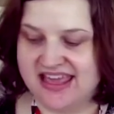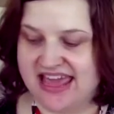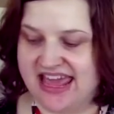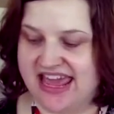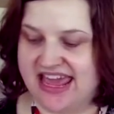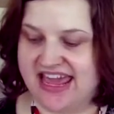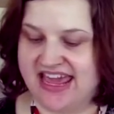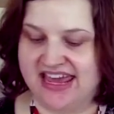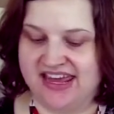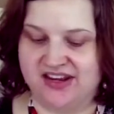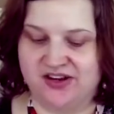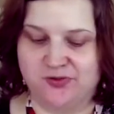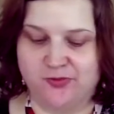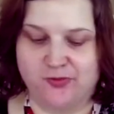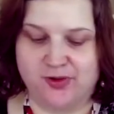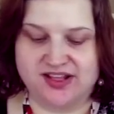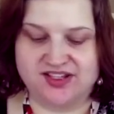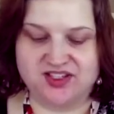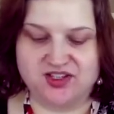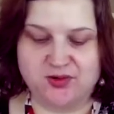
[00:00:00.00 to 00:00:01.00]
And
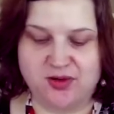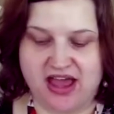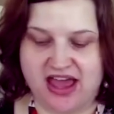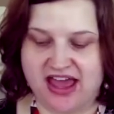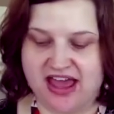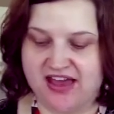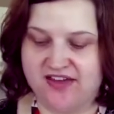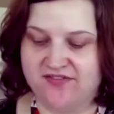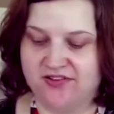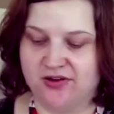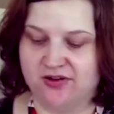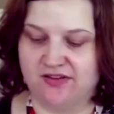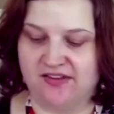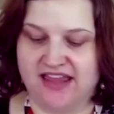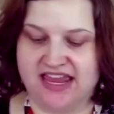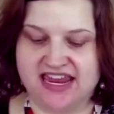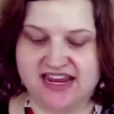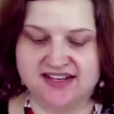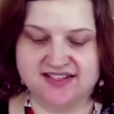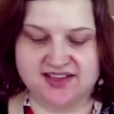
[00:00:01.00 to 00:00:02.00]
once you have your
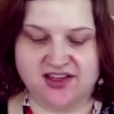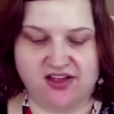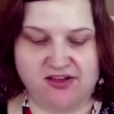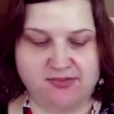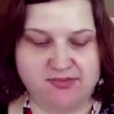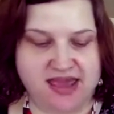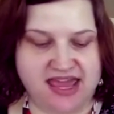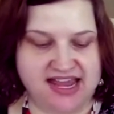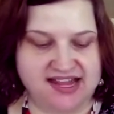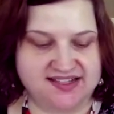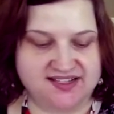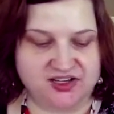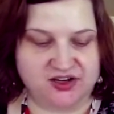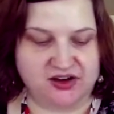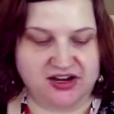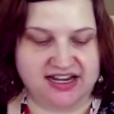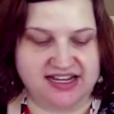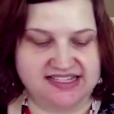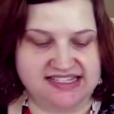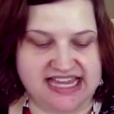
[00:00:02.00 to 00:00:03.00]
legs all made, so you're
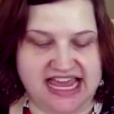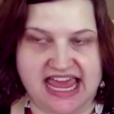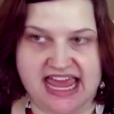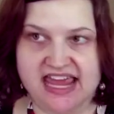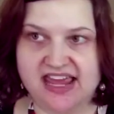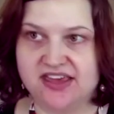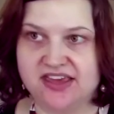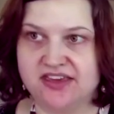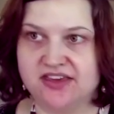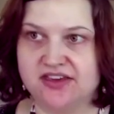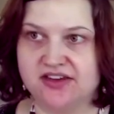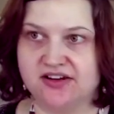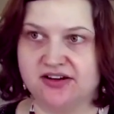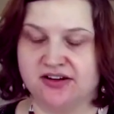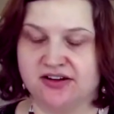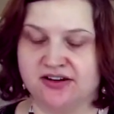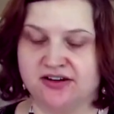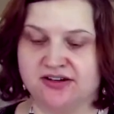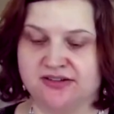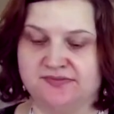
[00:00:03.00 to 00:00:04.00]
gonna take
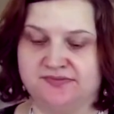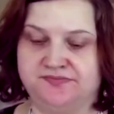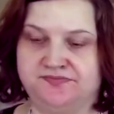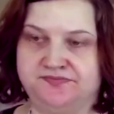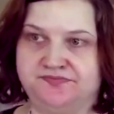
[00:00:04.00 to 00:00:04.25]
your,